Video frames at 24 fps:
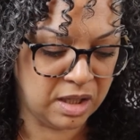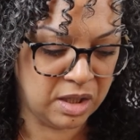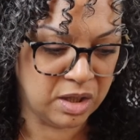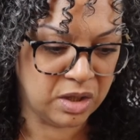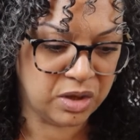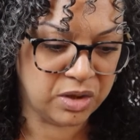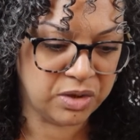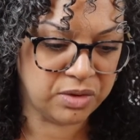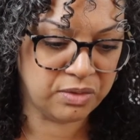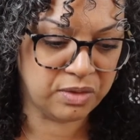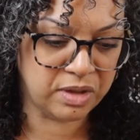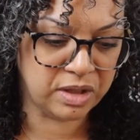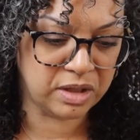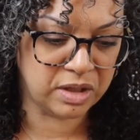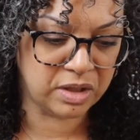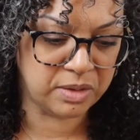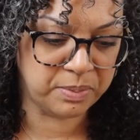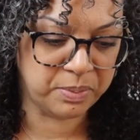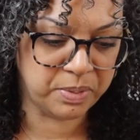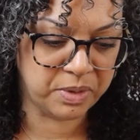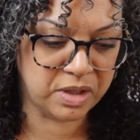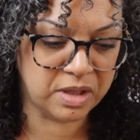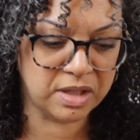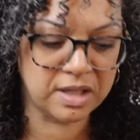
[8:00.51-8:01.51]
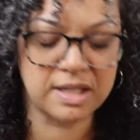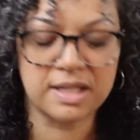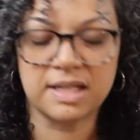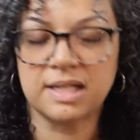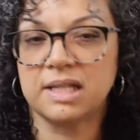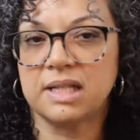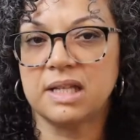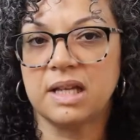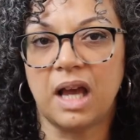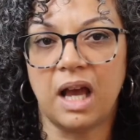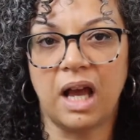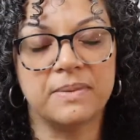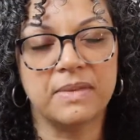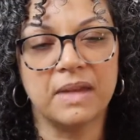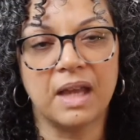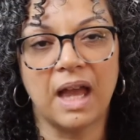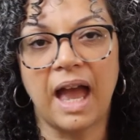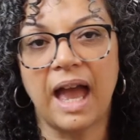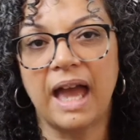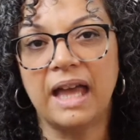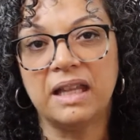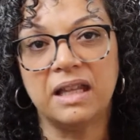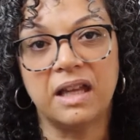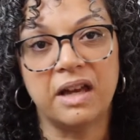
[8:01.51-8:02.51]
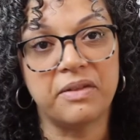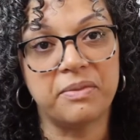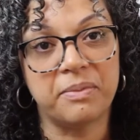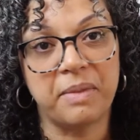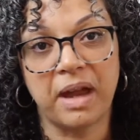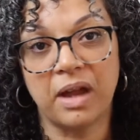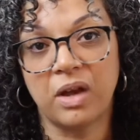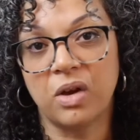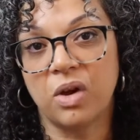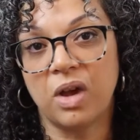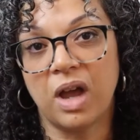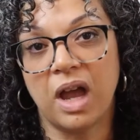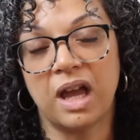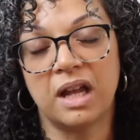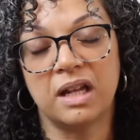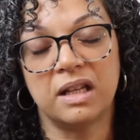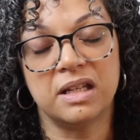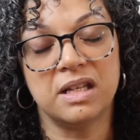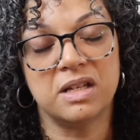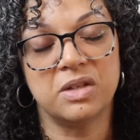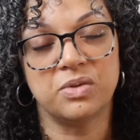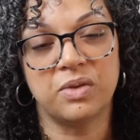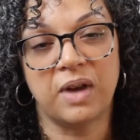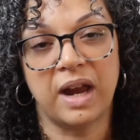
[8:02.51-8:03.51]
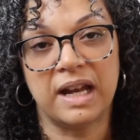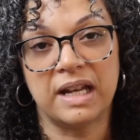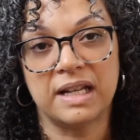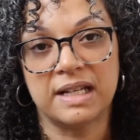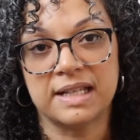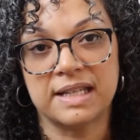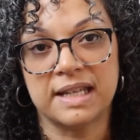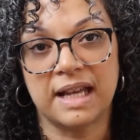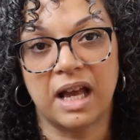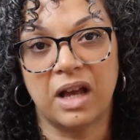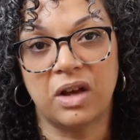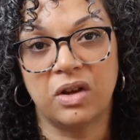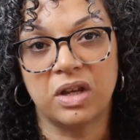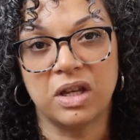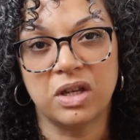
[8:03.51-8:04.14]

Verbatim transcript: thriller books. I love Michael Connelly's writing style.